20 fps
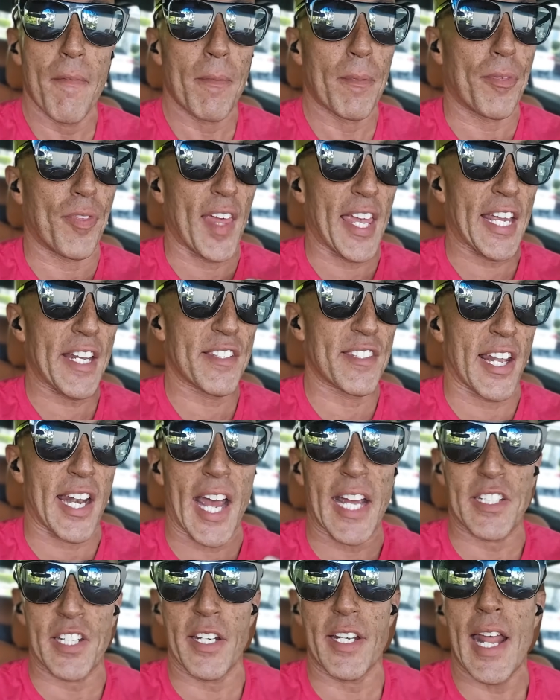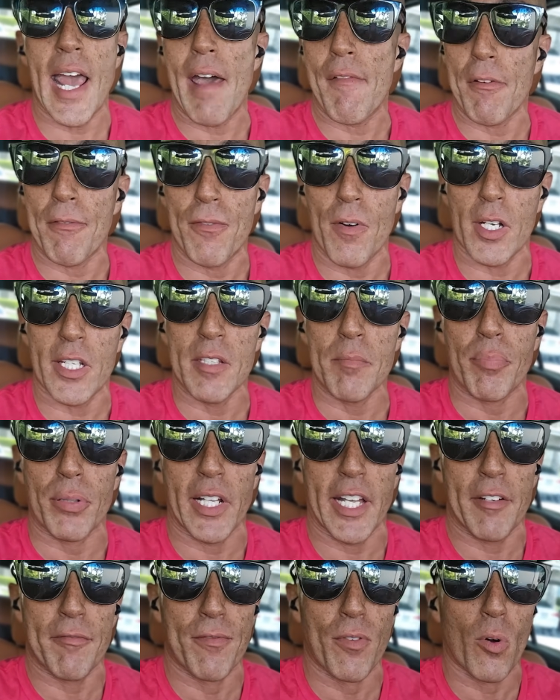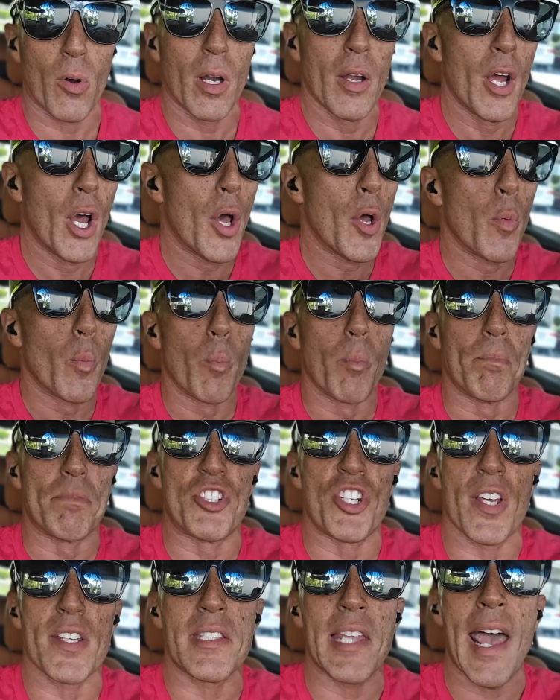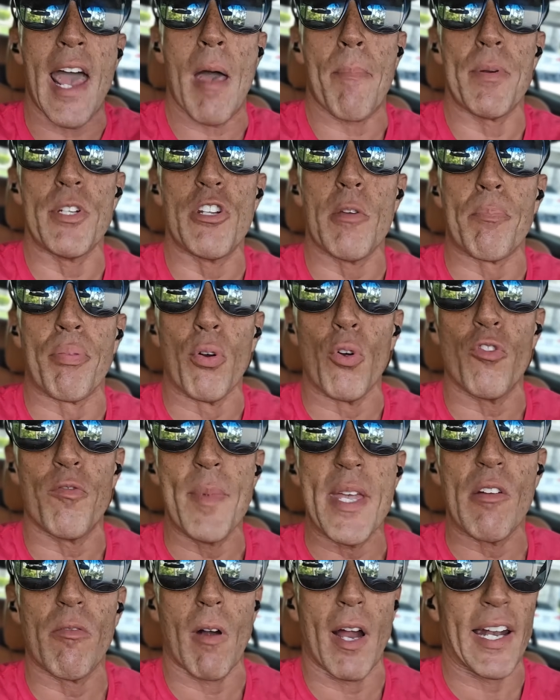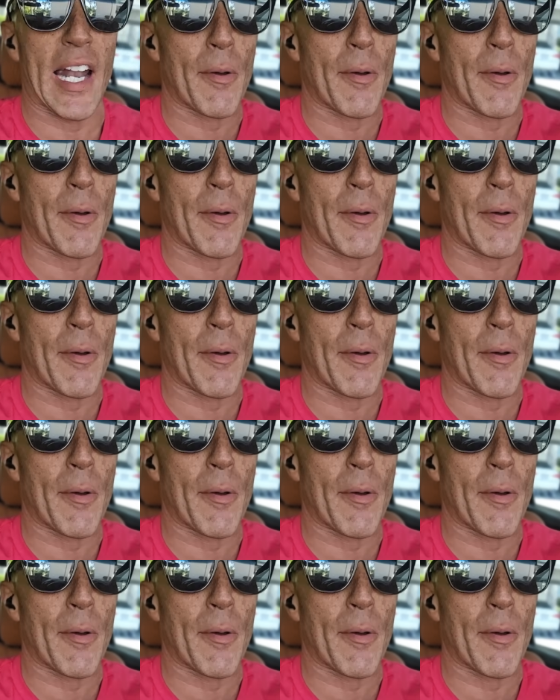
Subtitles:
things that I didn't have a fucking plan for, just happened to prove me right.